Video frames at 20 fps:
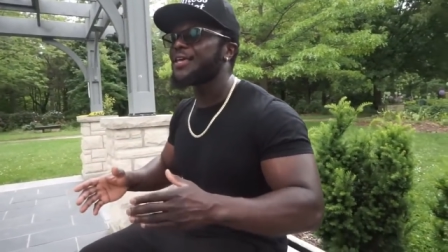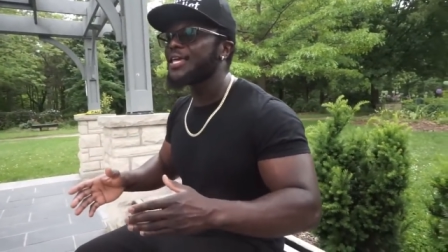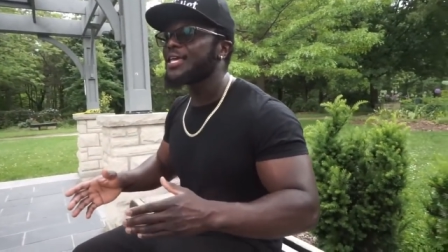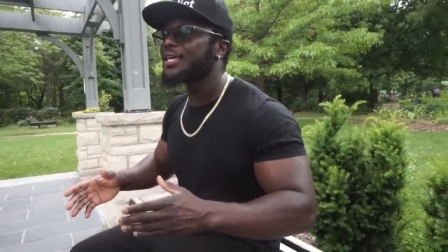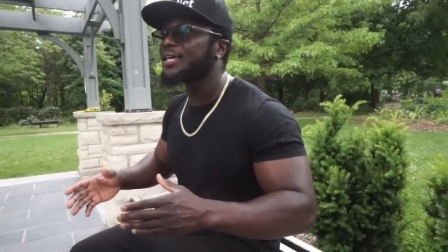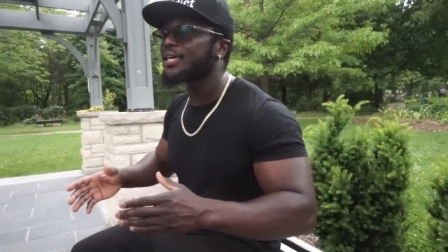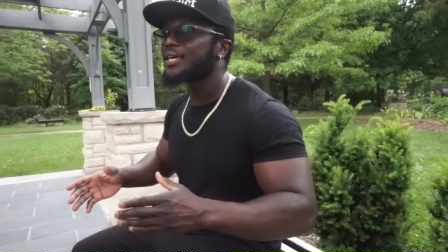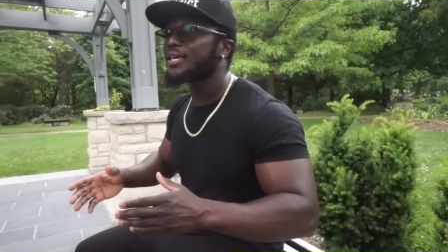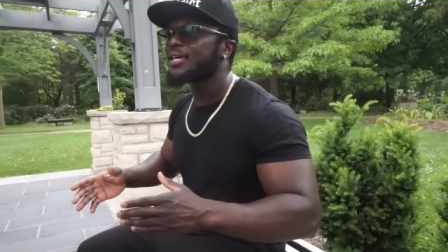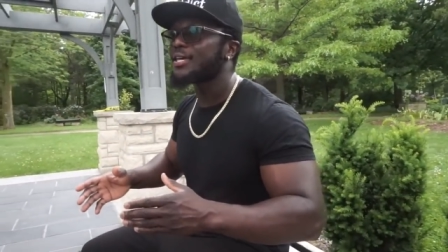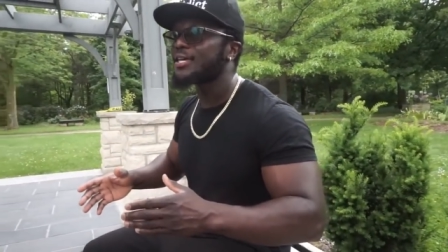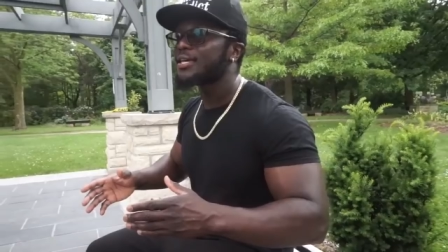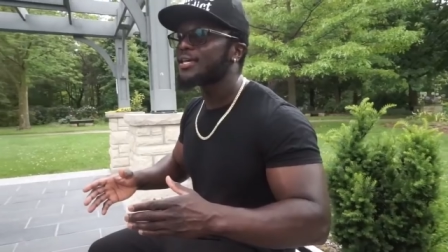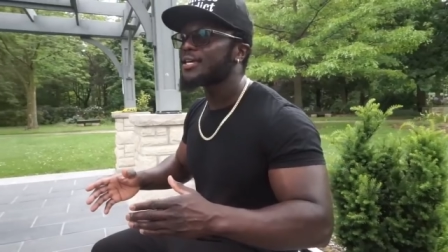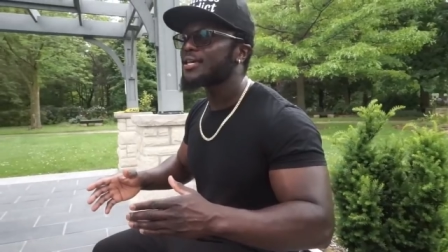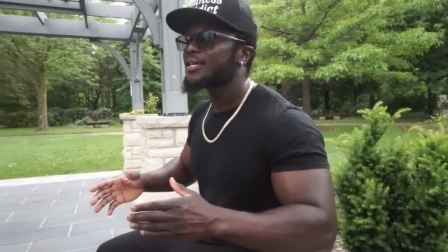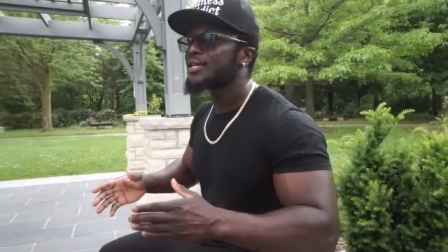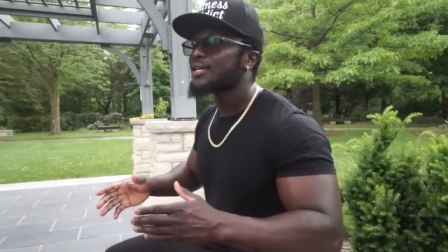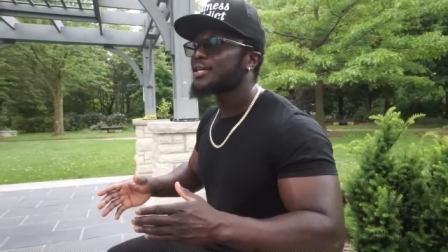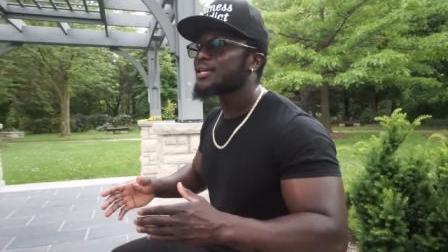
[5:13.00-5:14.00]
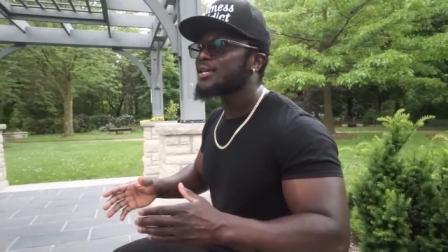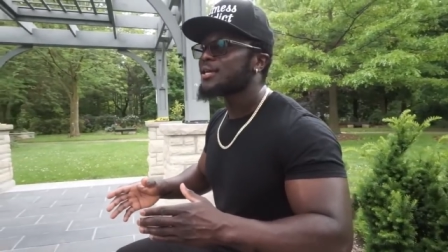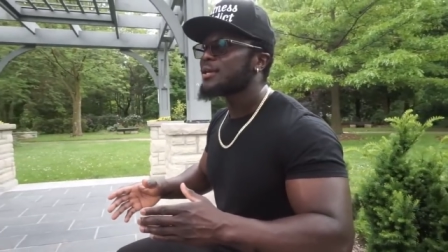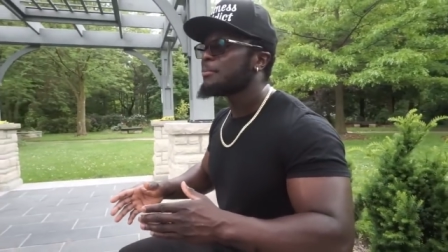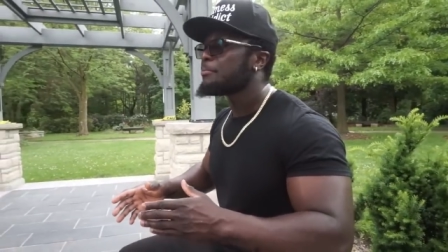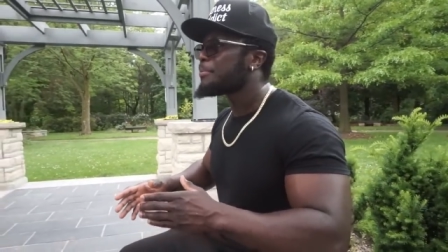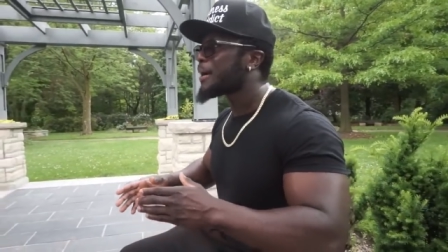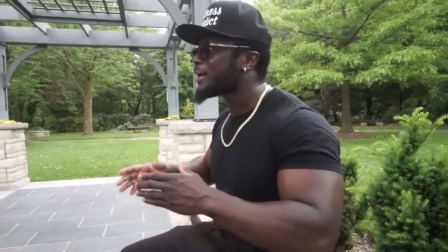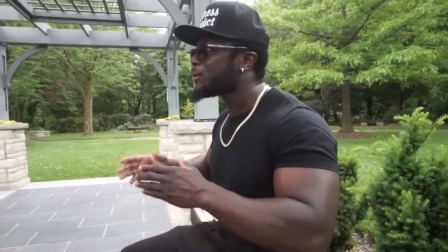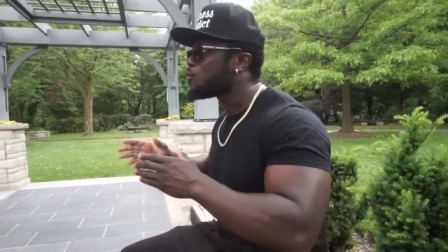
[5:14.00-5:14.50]
think
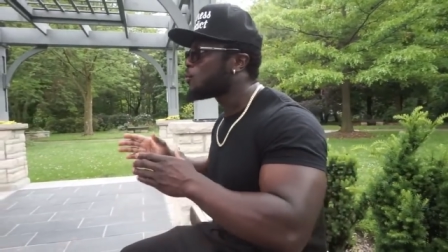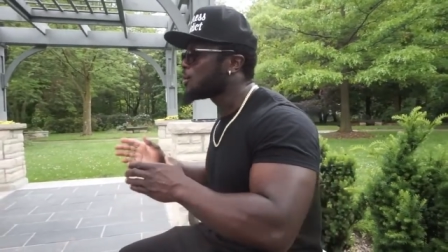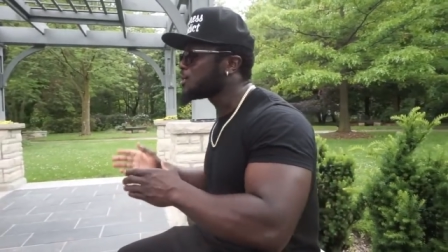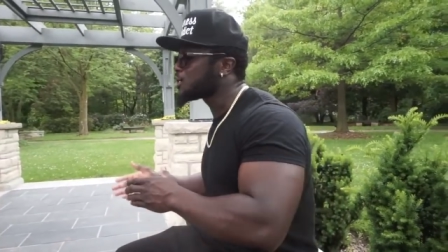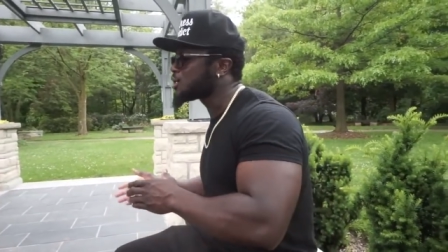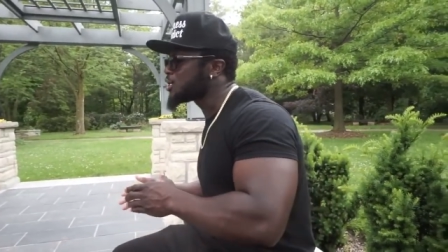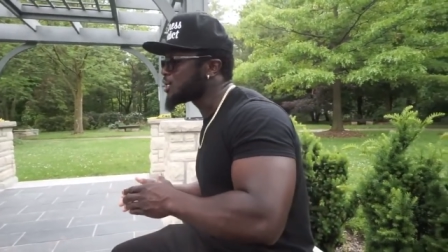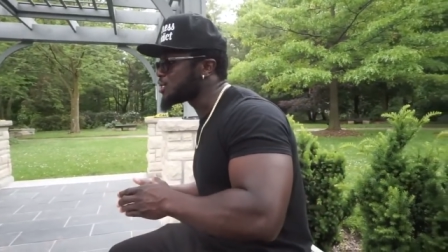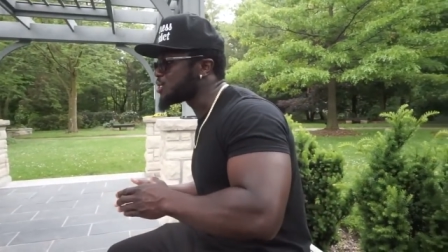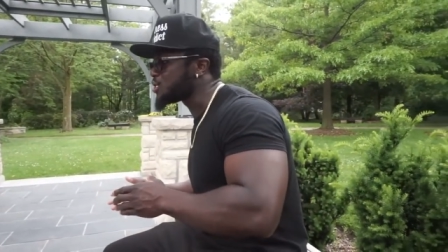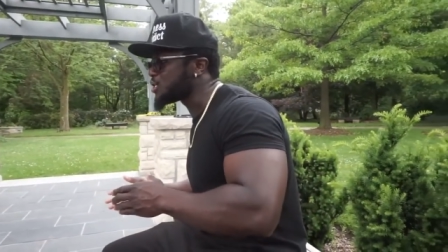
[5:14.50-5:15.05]
by going to the